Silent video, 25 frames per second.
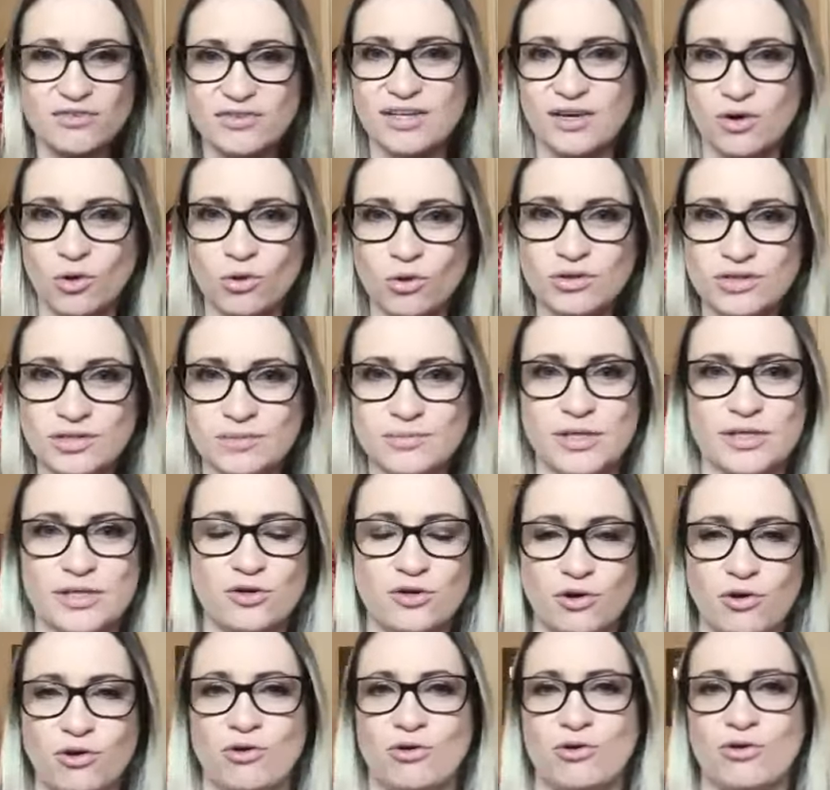of the ultimate
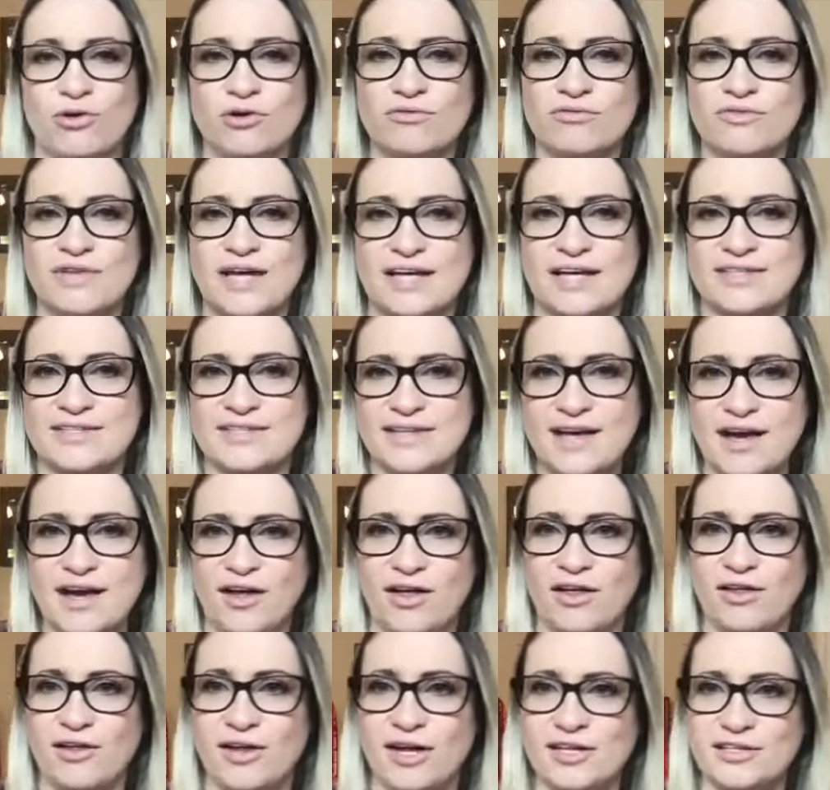goal of that
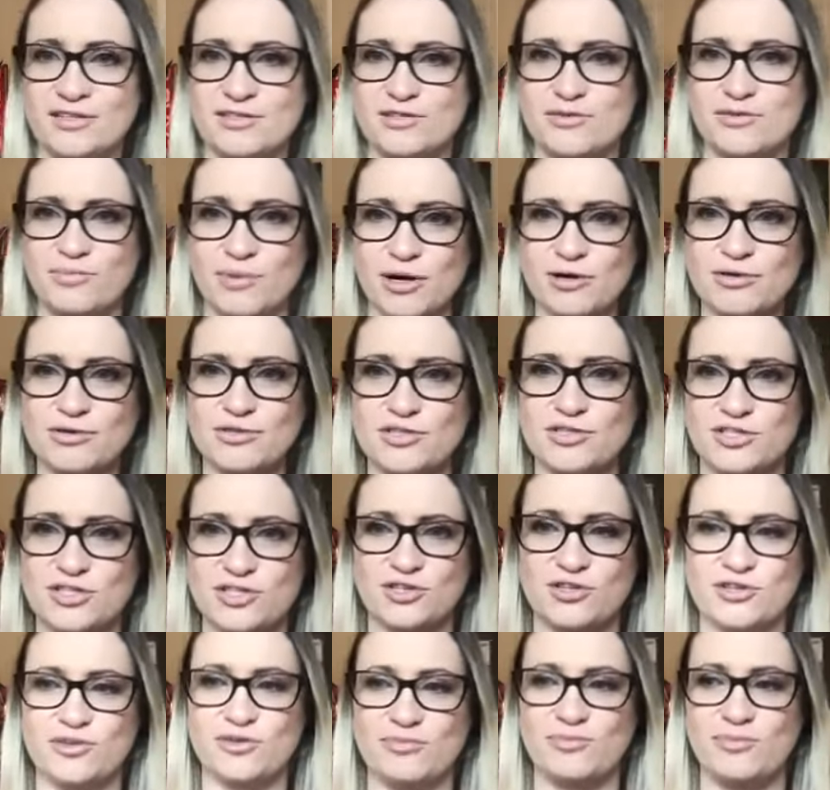cell. It's supposed
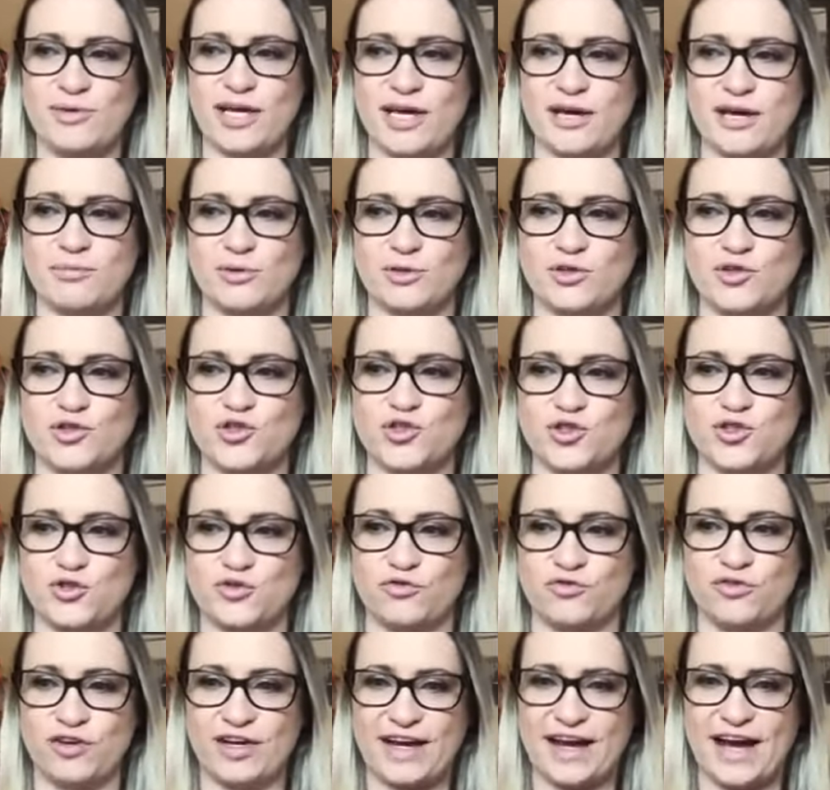to be able to
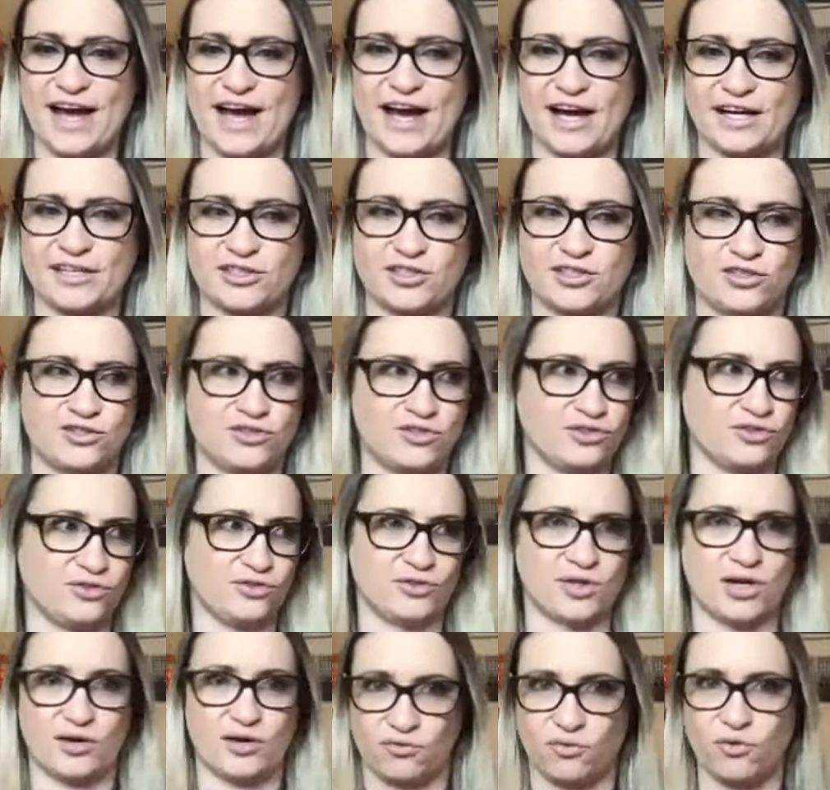react to
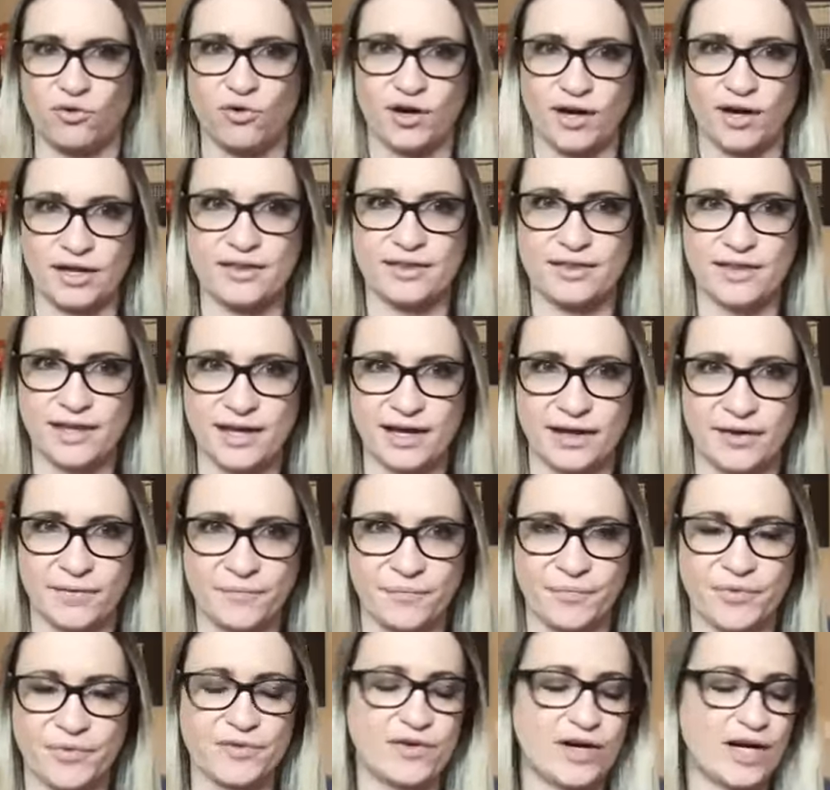a foreign
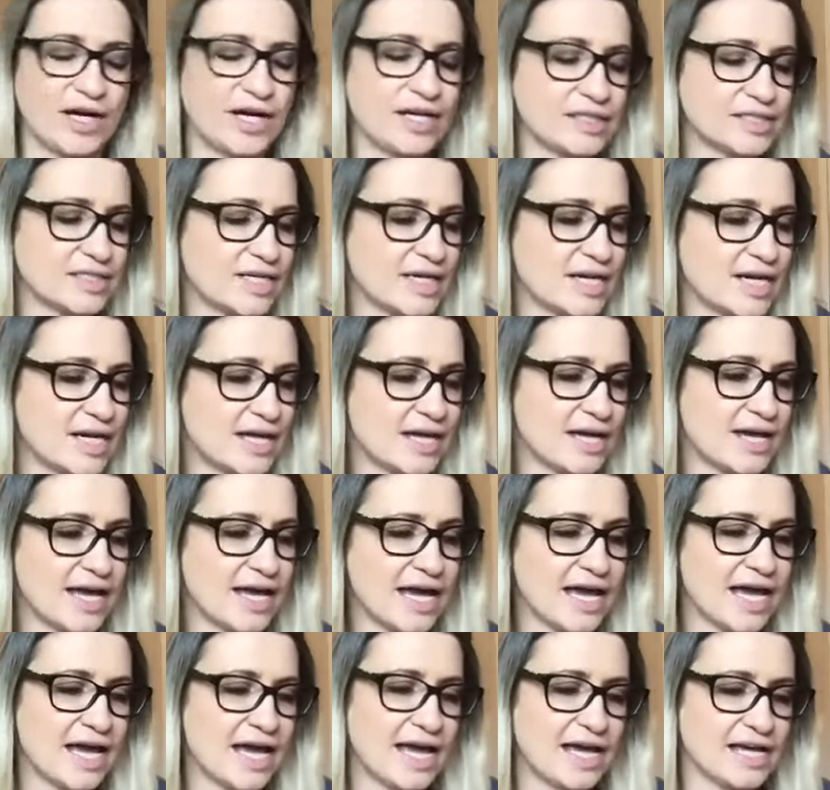thing, right?
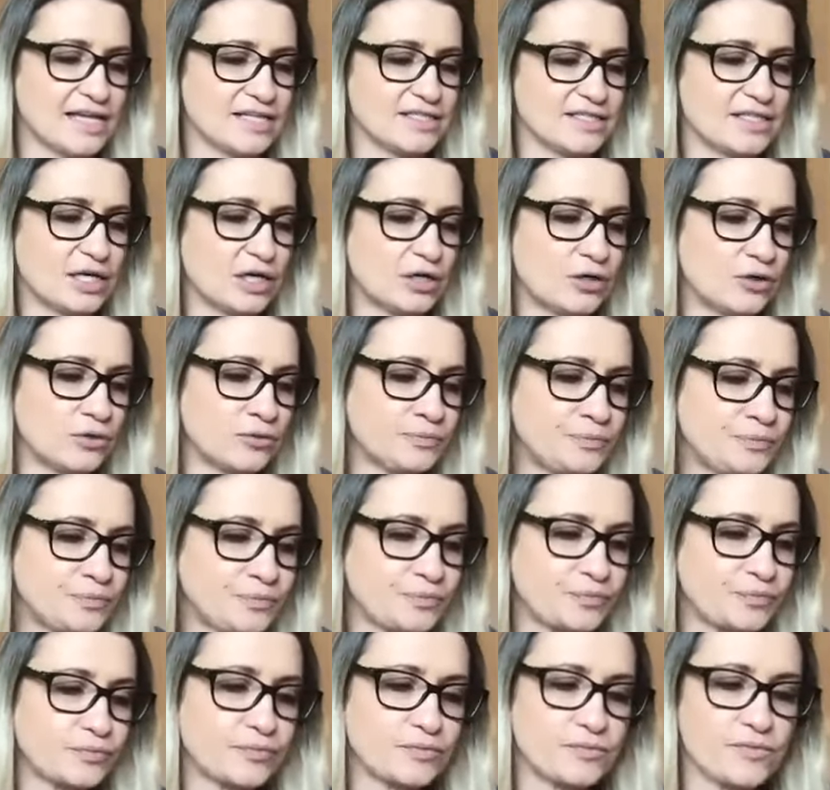And so
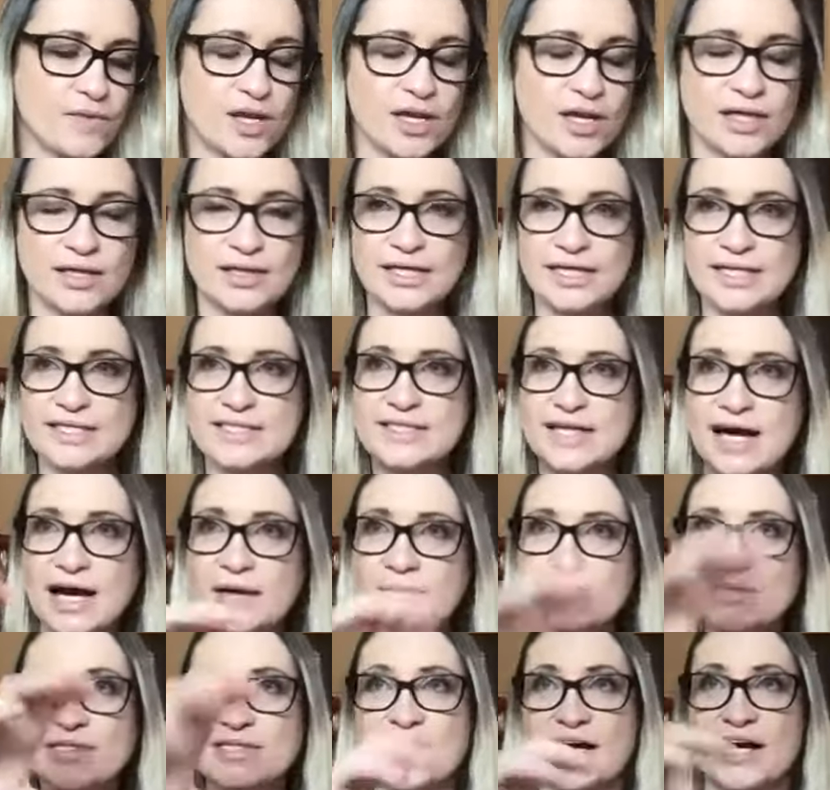these
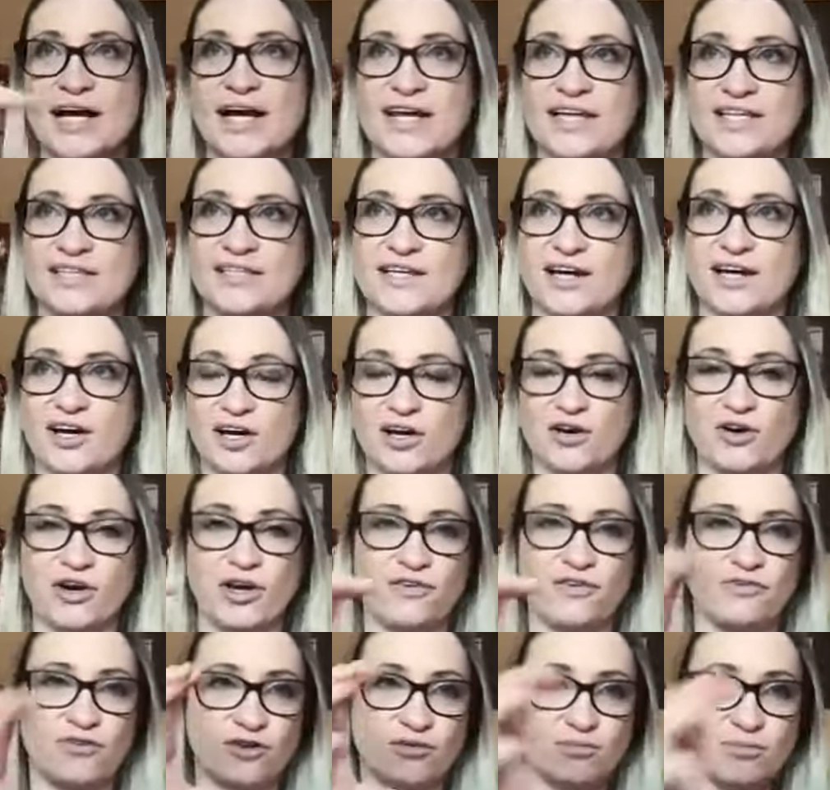thymocytes are
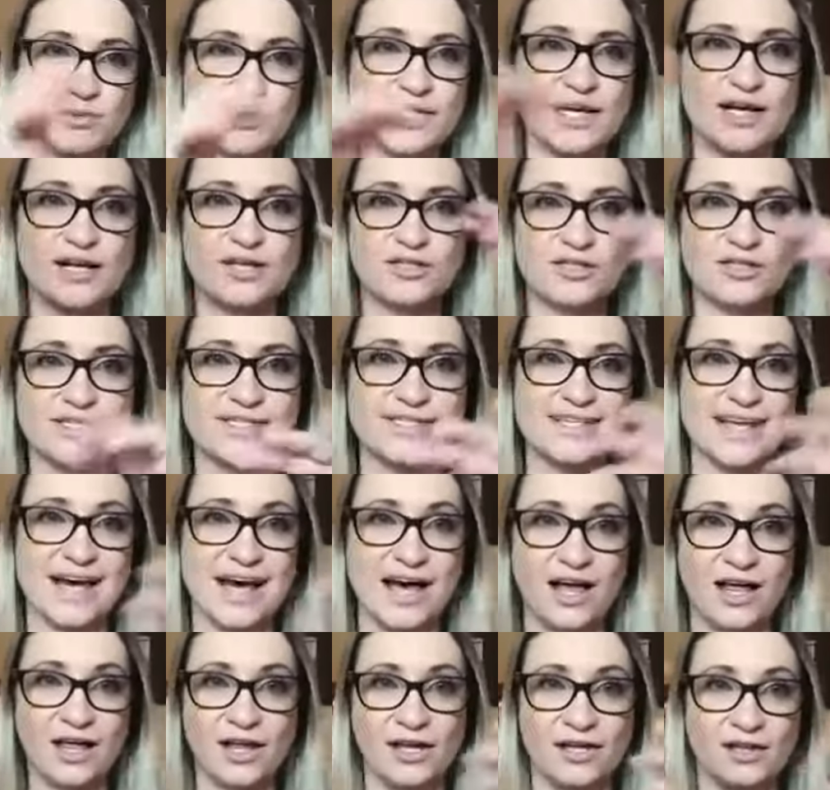going from cell to
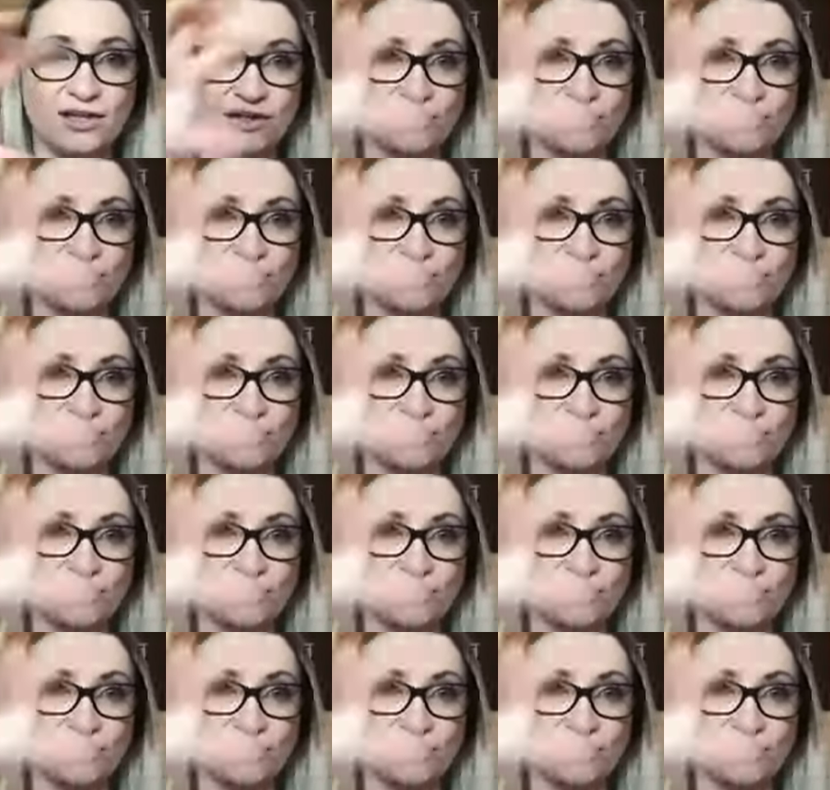cell and